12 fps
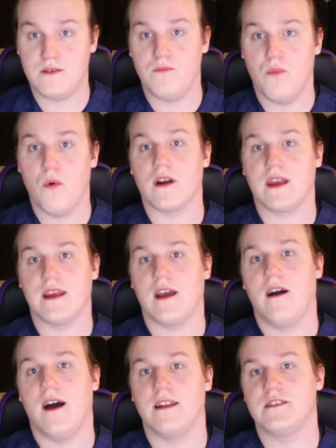working
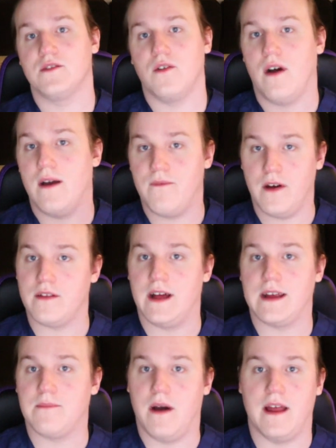on, so I felt
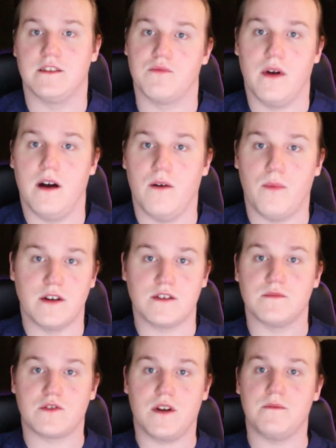like might as well wear
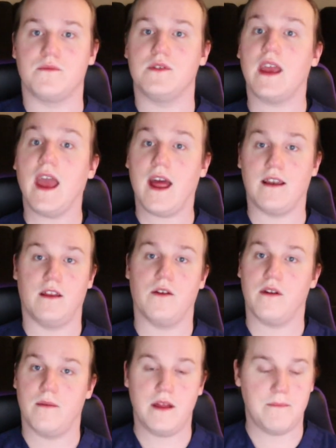some scrubs when you can. You know
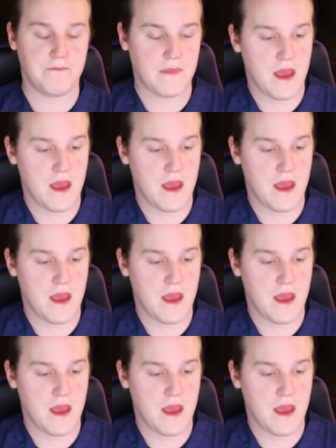what I mean?